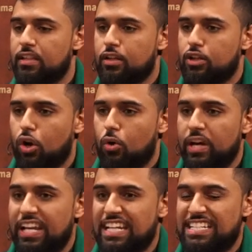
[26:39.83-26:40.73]
then
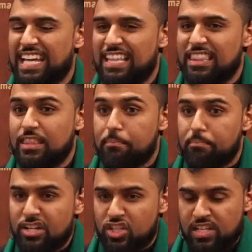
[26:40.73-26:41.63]
go and attend the
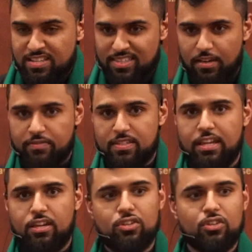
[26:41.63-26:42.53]
majlis of
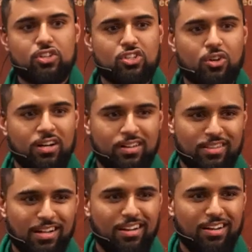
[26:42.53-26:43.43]
Sayyid
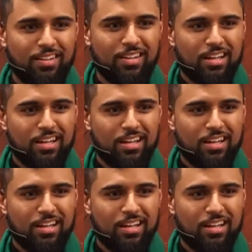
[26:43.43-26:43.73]
al-Shuhada